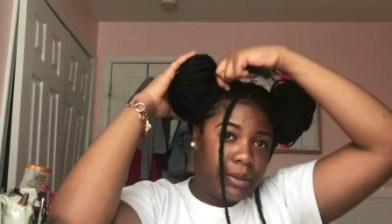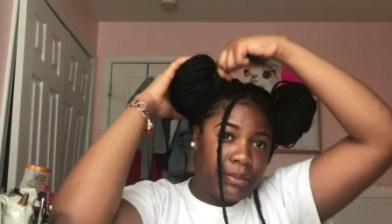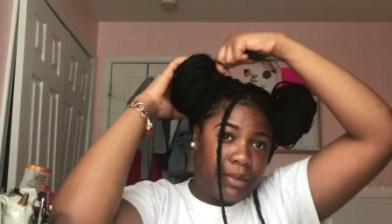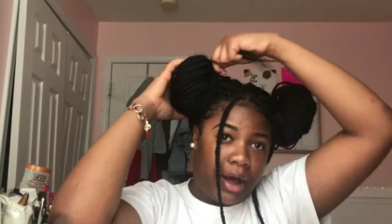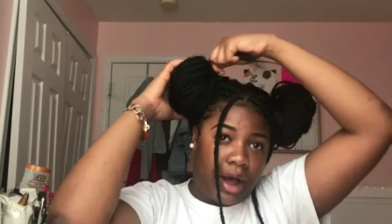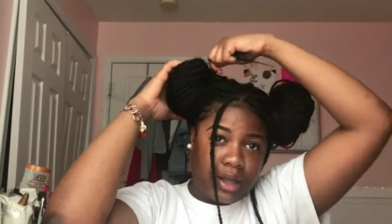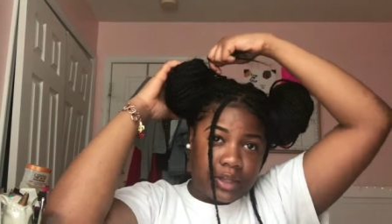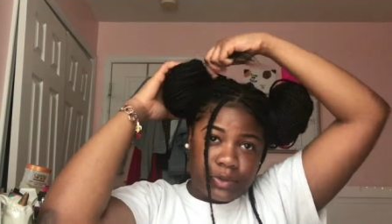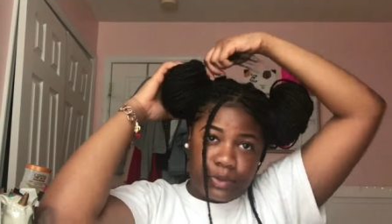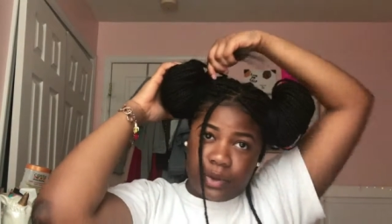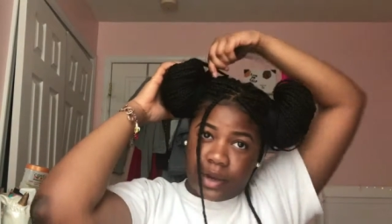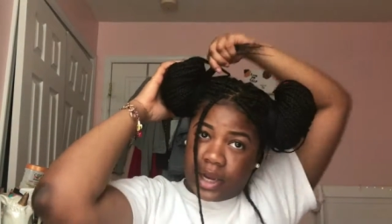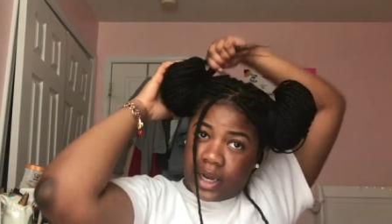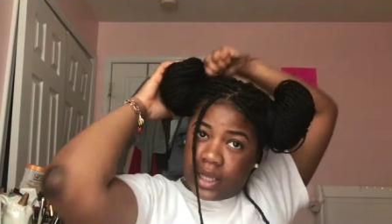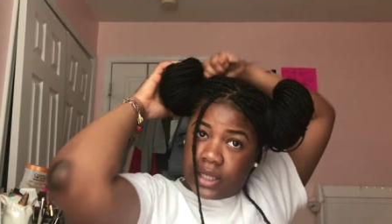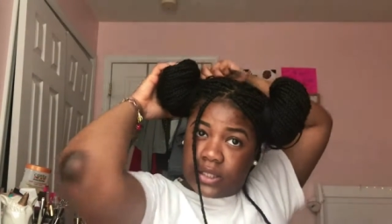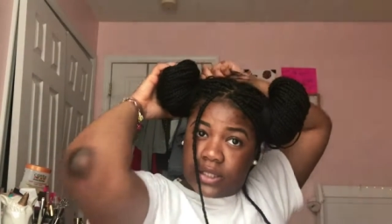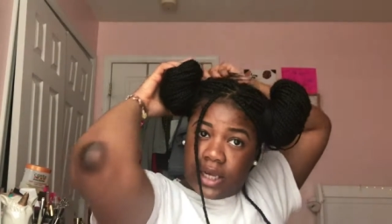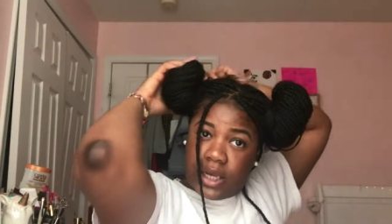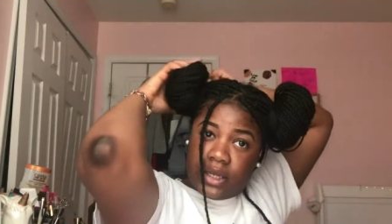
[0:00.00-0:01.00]
like box
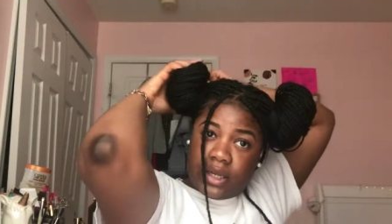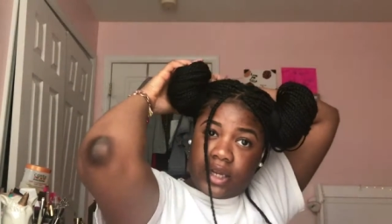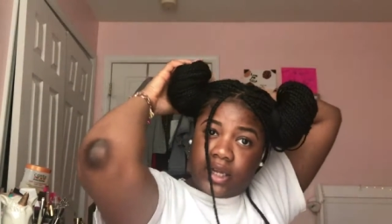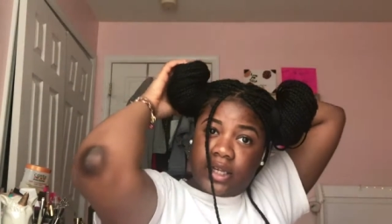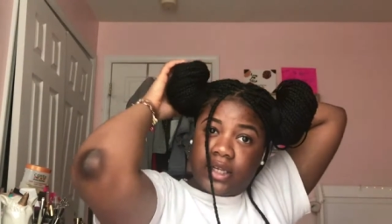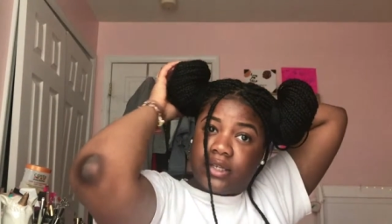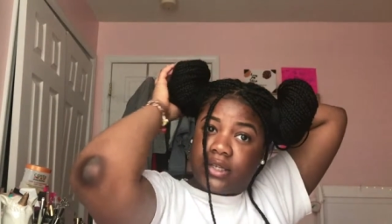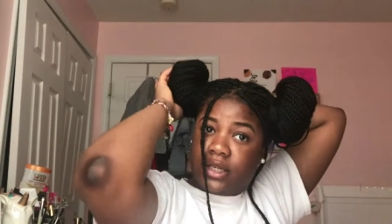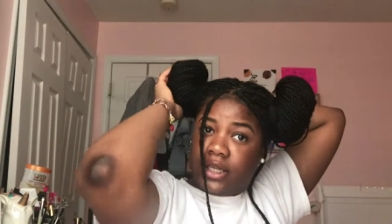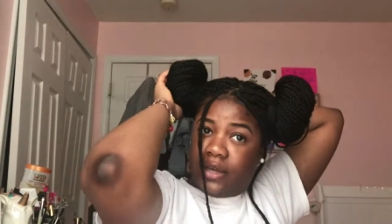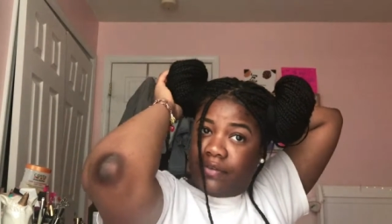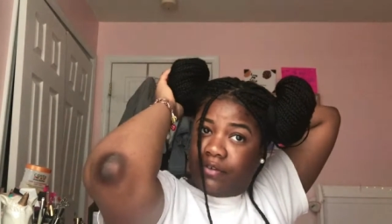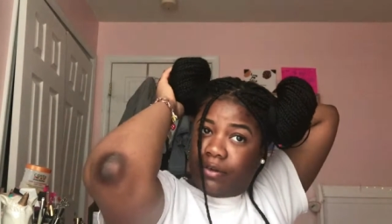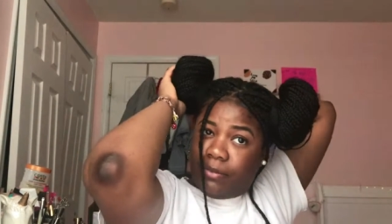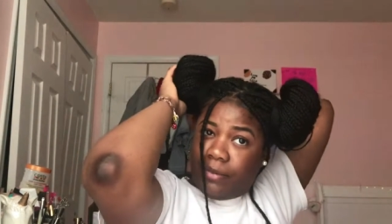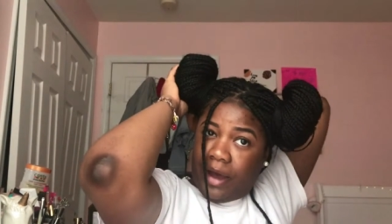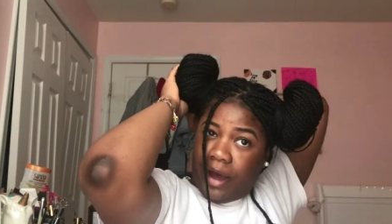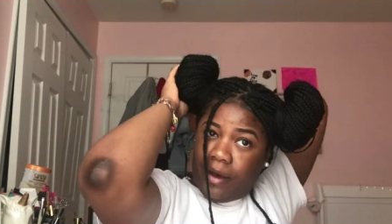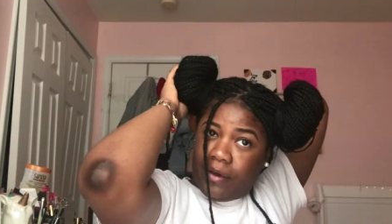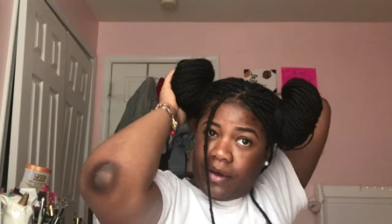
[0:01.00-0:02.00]
braids and they just leave
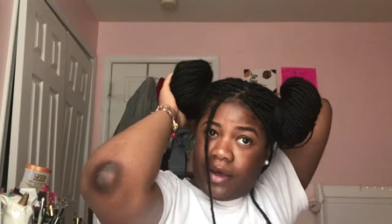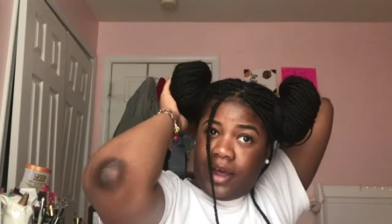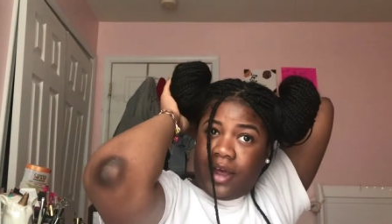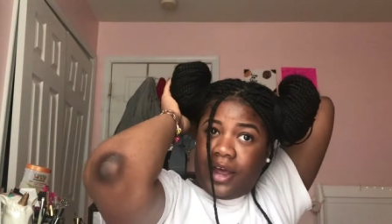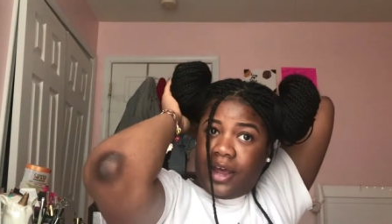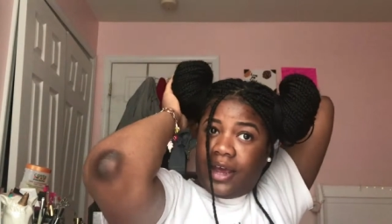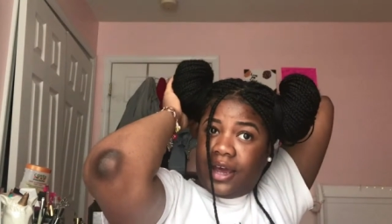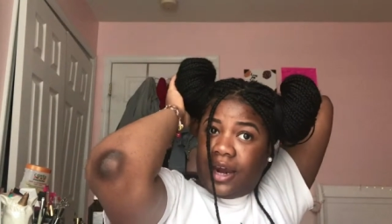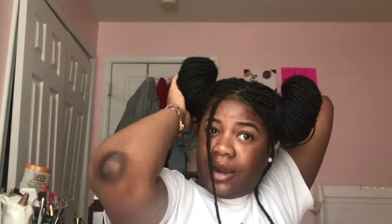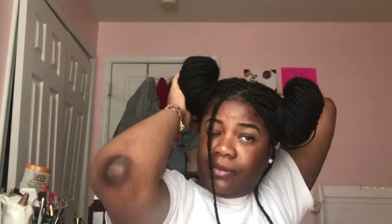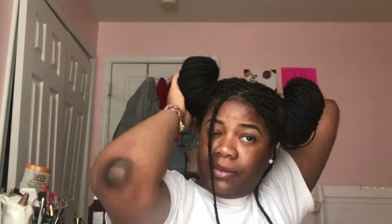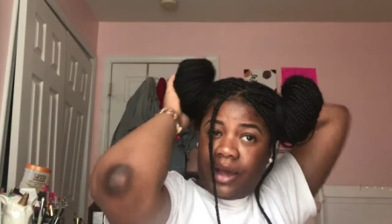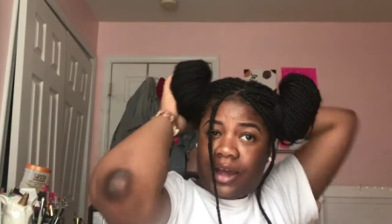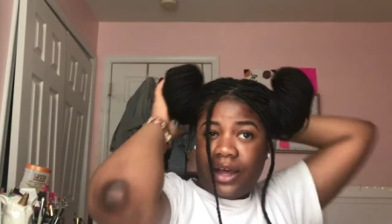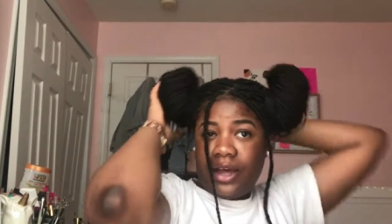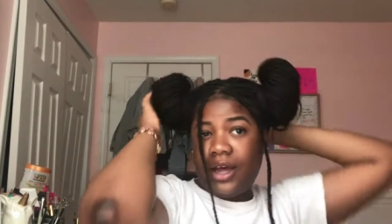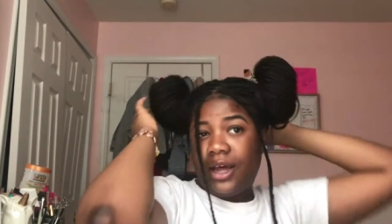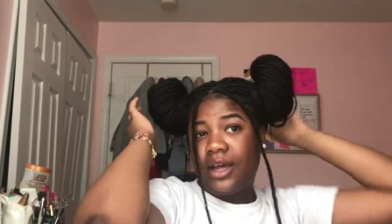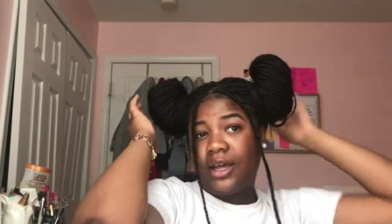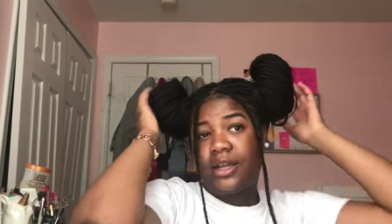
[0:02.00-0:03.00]
them out. And I'm
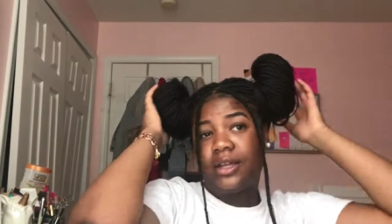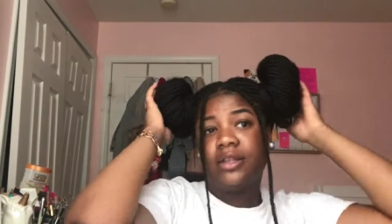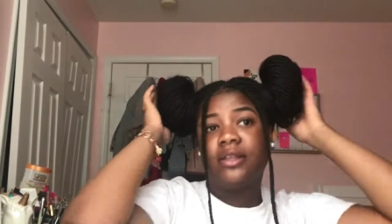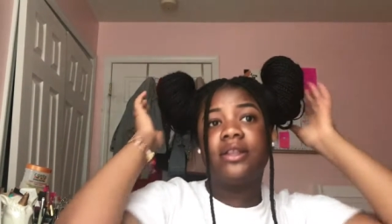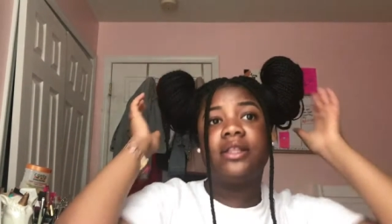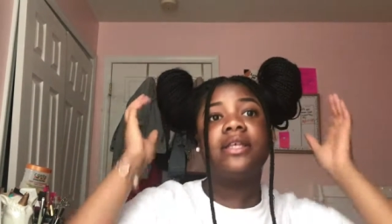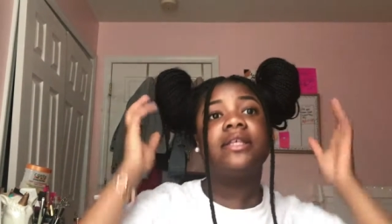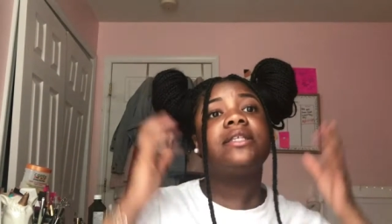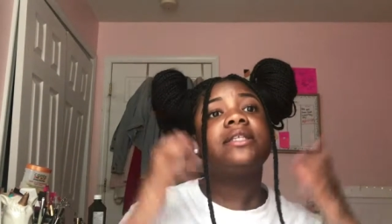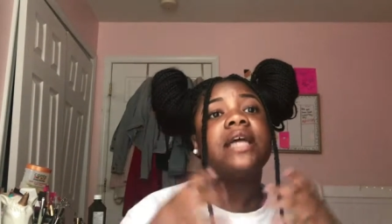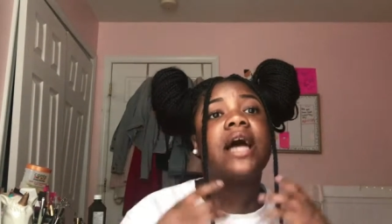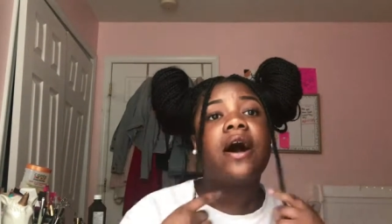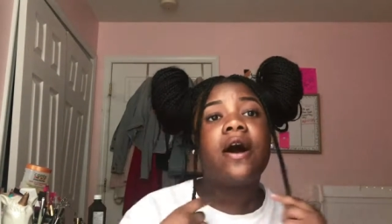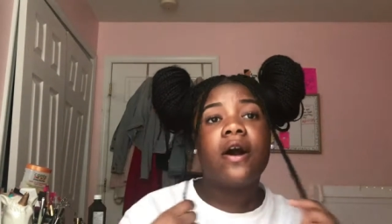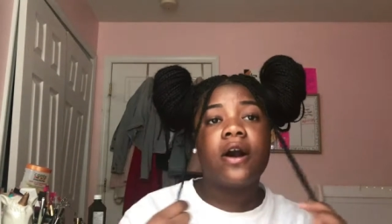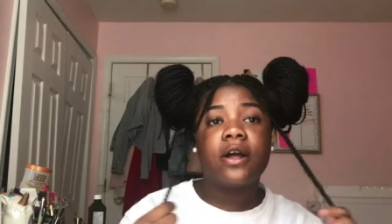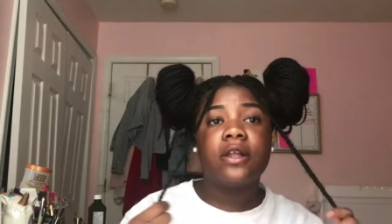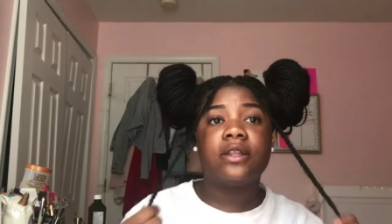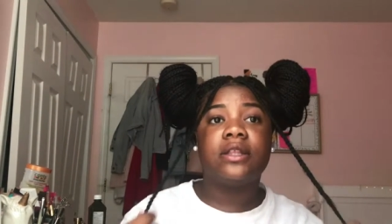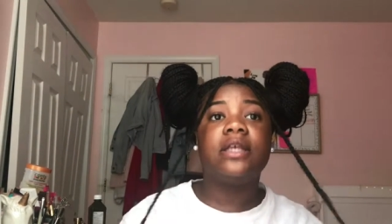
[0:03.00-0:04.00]
like, hun, this
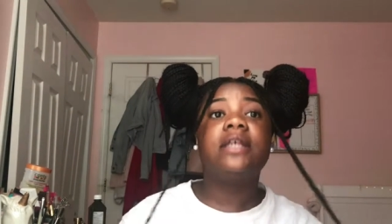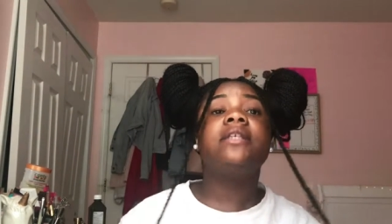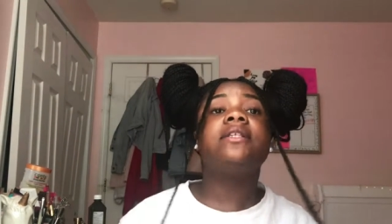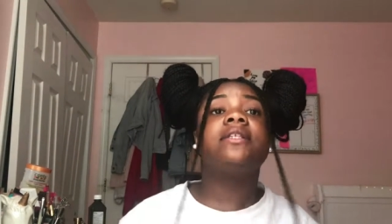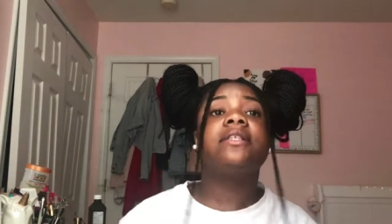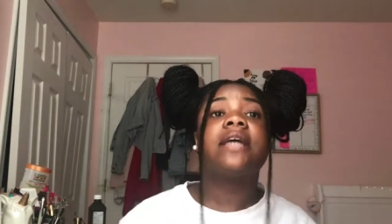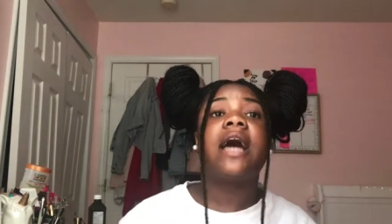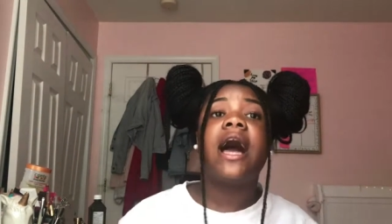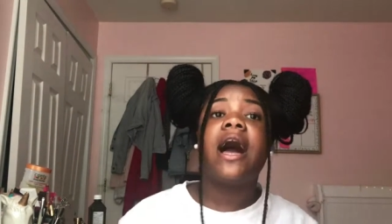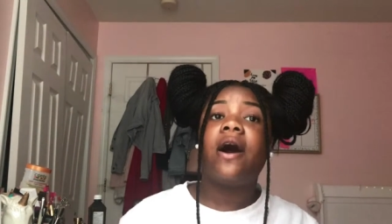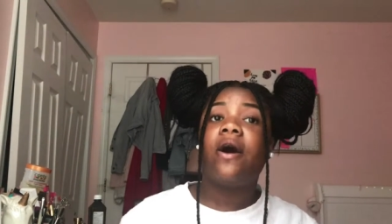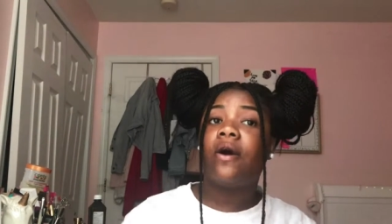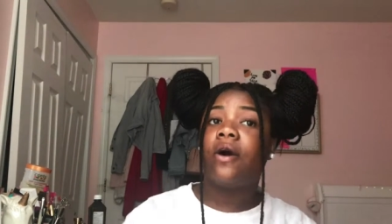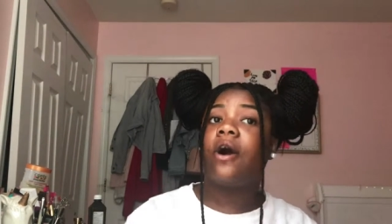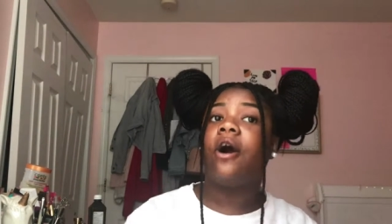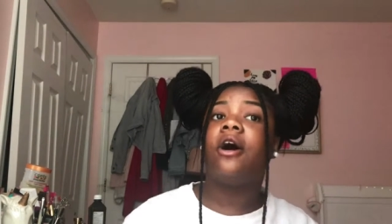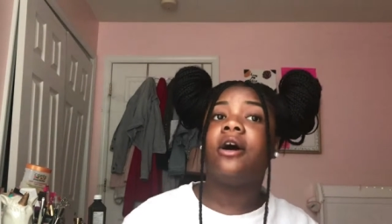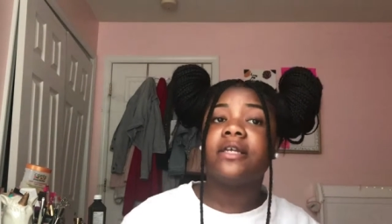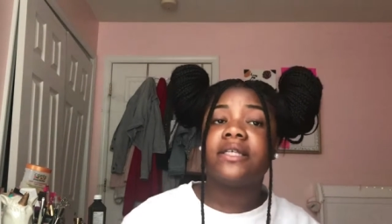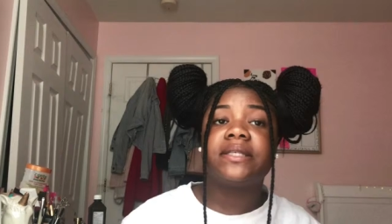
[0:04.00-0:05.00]
style
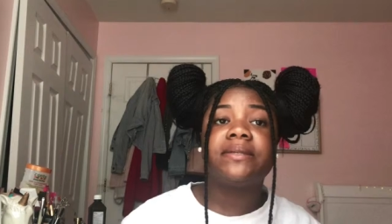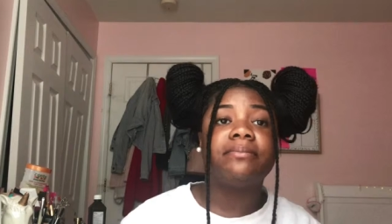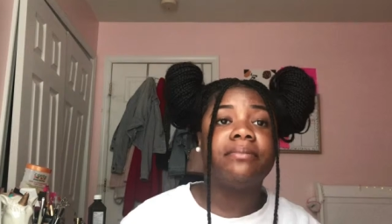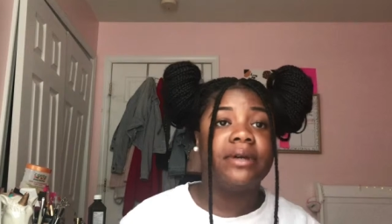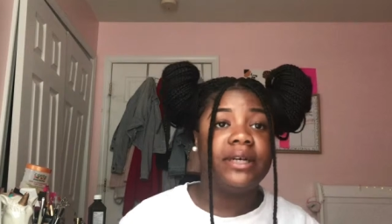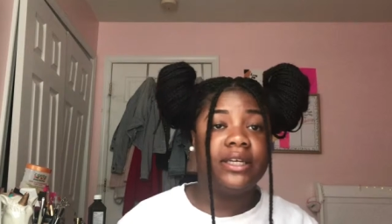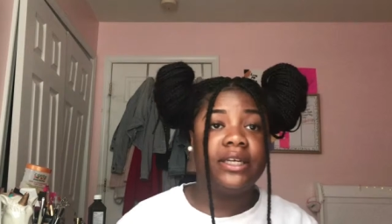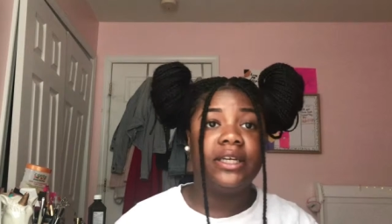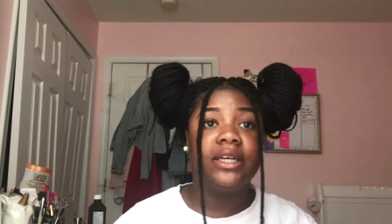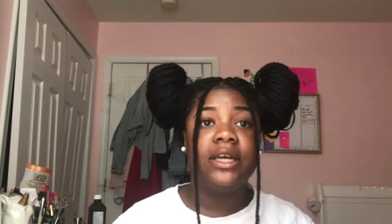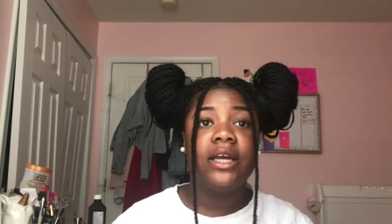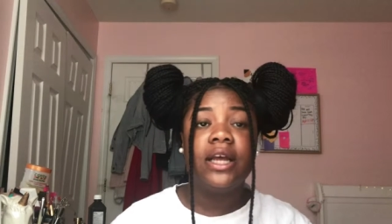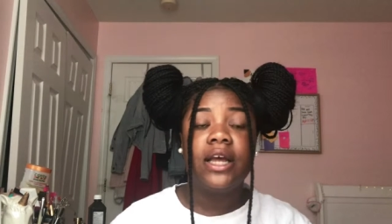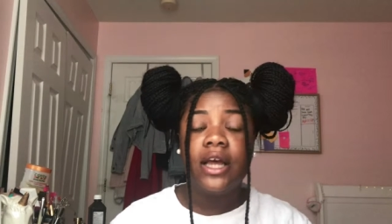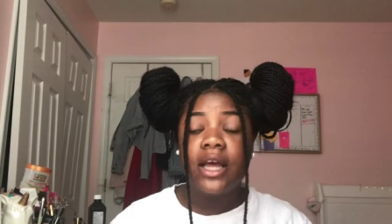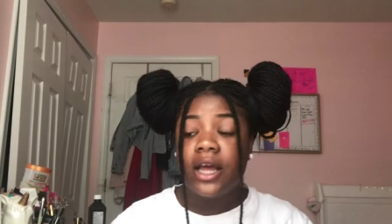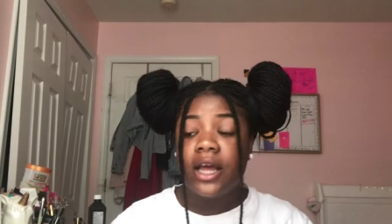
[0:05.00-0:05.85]
costs money.